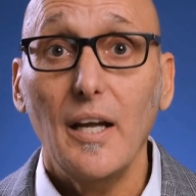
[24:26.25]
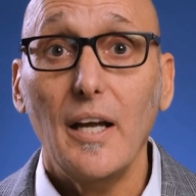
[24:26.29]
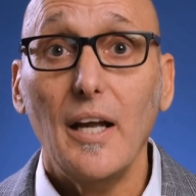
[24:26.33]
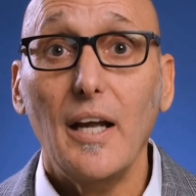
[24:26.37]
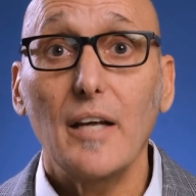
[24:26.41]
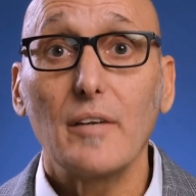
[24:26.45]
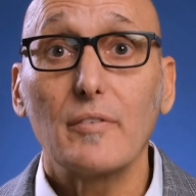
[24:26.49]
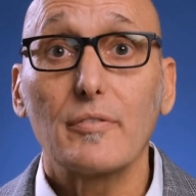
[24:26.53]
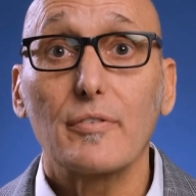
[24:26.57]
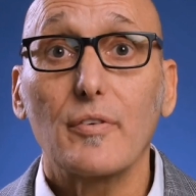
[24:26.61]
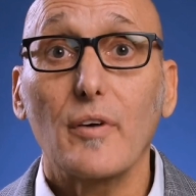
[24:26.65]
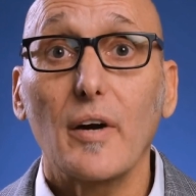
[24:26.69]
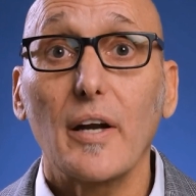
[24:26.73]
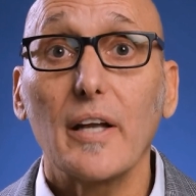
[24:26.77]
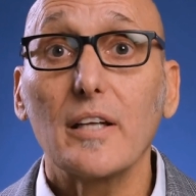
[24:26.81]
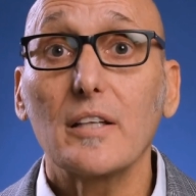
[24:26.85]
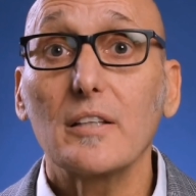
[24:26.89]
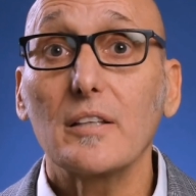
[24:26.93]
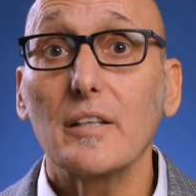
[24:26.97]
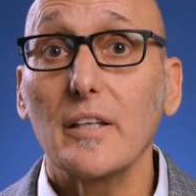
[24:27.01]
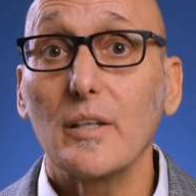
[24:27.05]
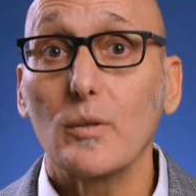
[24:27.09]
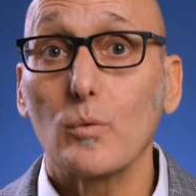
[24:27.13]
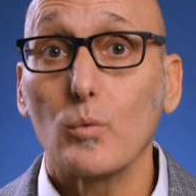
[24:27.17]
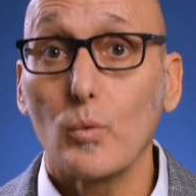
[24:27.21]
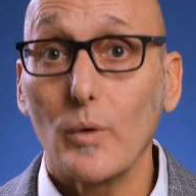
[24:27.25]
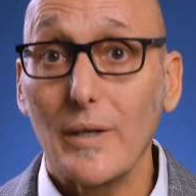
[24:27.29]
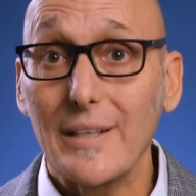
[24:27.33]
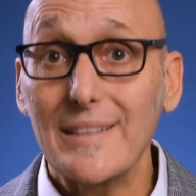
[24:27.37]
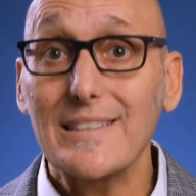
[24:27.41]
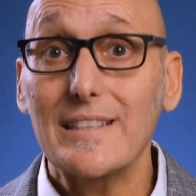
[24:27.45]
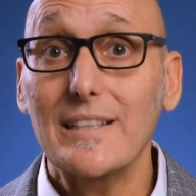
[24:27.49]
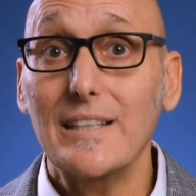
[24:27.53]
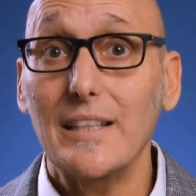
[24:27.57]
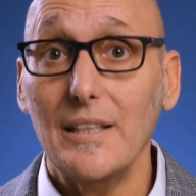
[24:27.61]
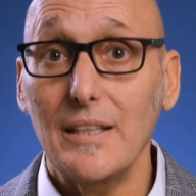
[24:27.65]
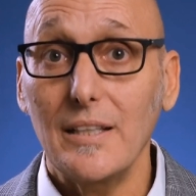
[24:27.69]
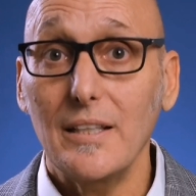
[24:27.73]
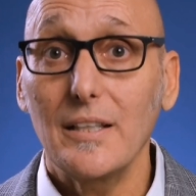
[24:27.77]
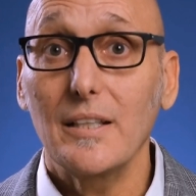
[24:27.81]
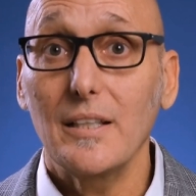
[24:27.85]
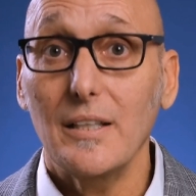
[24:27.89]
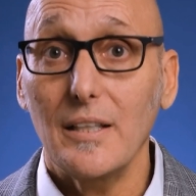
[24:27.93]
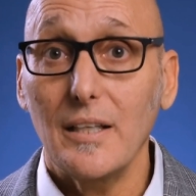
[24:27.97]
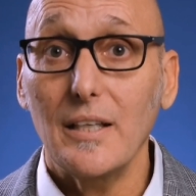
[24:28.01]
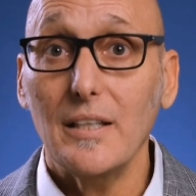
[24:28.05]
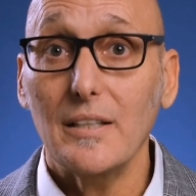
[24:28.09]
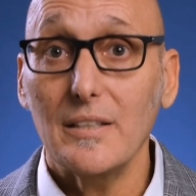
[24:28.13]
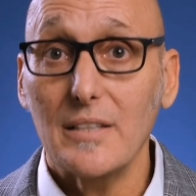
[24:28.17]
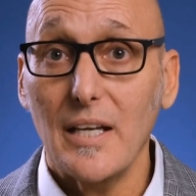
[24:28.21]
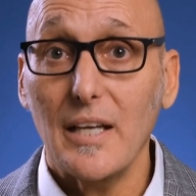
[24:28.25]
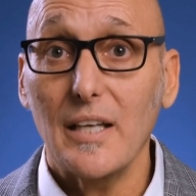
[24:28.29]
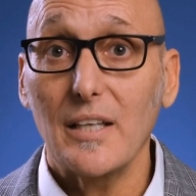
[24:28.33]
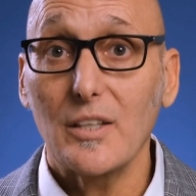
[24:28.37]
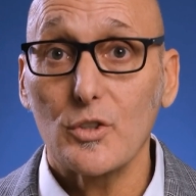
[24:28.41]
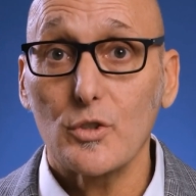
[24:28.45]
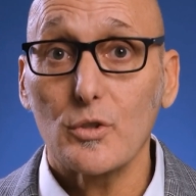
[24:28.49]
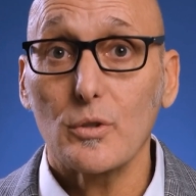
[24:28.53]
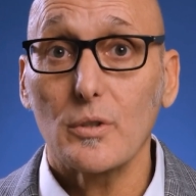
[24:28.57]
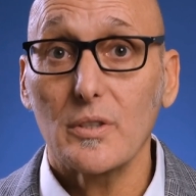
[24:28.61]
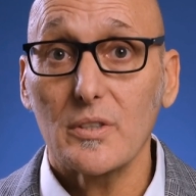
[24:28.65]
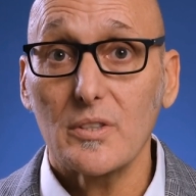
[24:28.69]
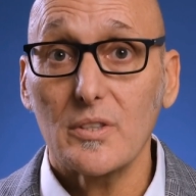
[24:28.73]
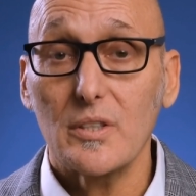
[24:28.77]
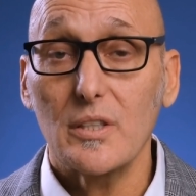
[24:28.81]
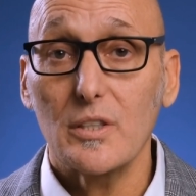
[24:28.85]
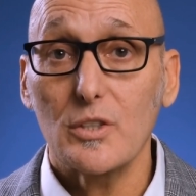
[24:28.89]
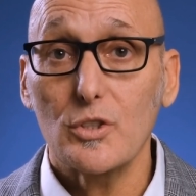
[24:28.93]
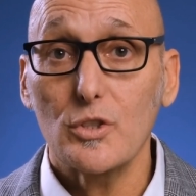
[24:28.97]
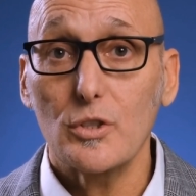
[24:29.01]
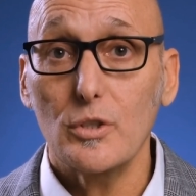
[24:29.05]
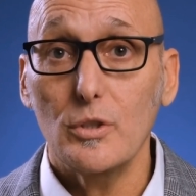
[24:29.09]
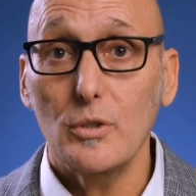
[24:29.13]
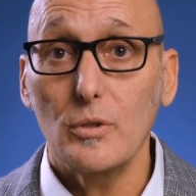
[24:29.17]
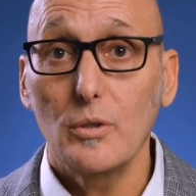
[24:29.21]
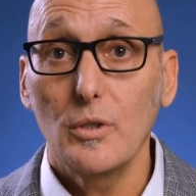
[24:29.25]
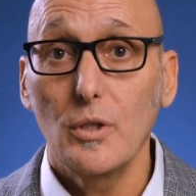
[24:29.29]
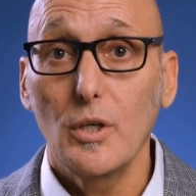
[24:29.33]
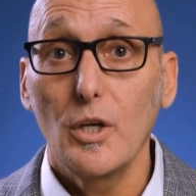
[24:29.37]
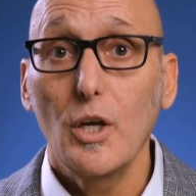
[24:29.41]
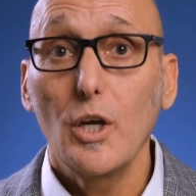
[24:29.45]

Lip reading: and frankly risky and dangerous issue.